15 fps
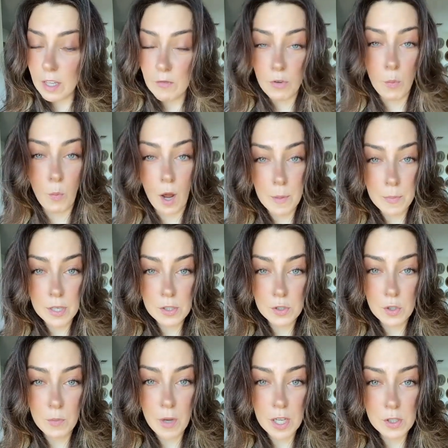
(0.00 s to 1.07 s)
from wiping
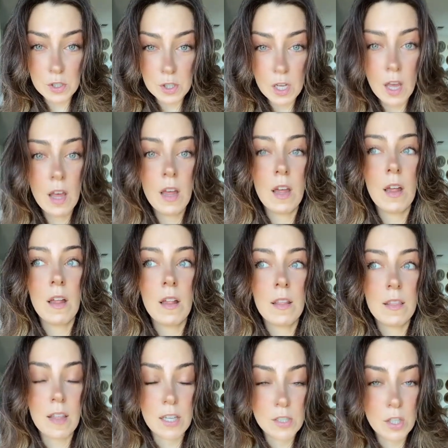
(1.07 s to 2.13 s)
too much,
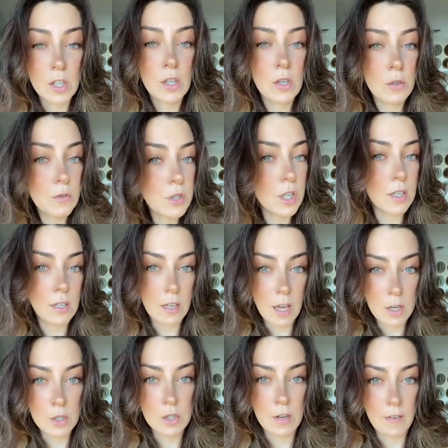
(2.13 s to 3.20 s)
that's a huge
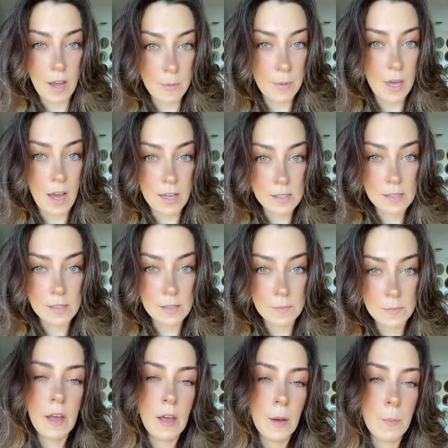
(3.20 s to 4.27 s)
indication of IBS.
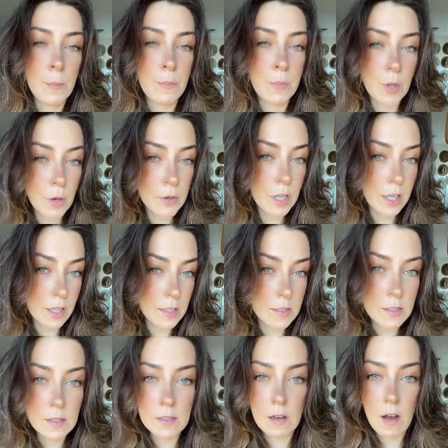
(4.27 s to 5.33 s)
Bloating
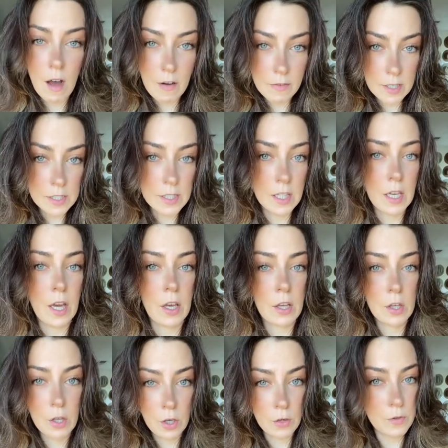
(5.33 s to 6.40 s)
is obviously a
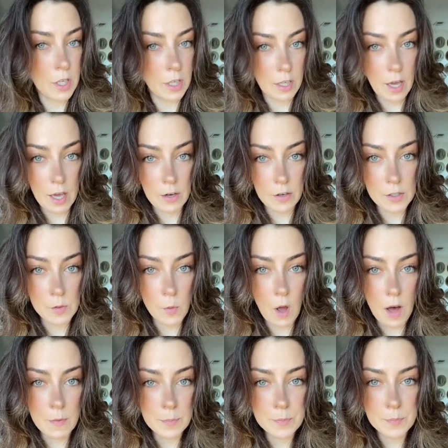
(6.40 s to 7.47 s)
huge indicator as
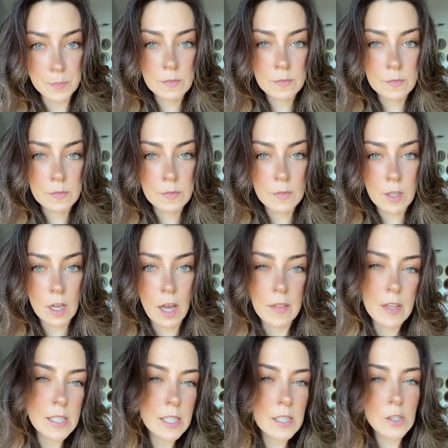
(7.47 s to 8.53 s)
well. And
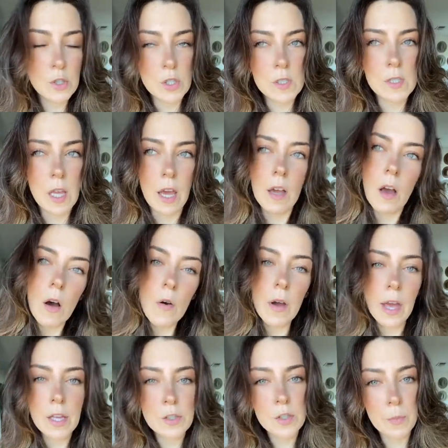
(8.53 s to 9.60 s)
this isn't just like, oh, I
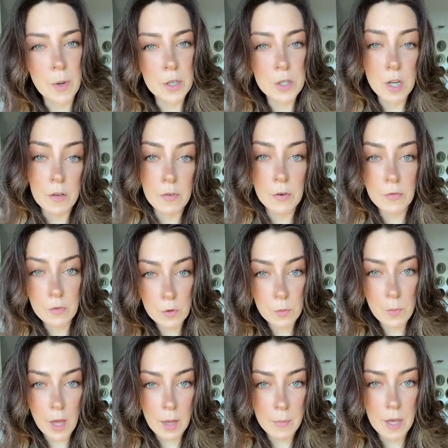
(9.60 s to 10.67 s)
ate too much, I have a food
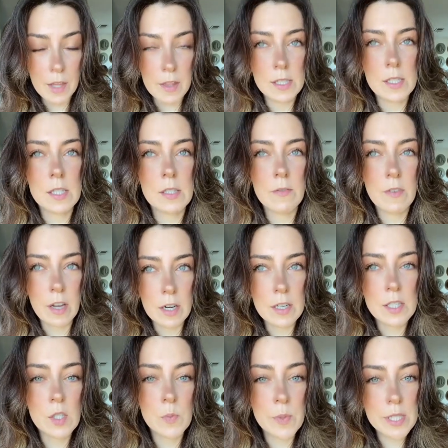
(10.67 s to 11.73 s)
baby. This is a very
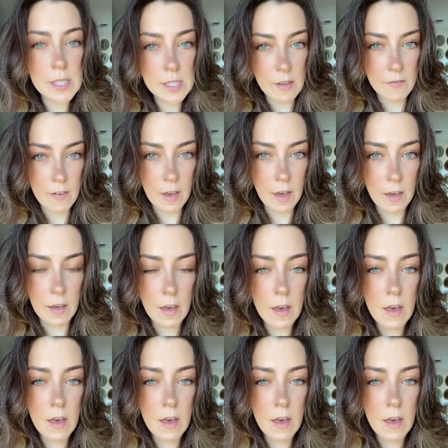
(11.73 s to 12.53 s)
specific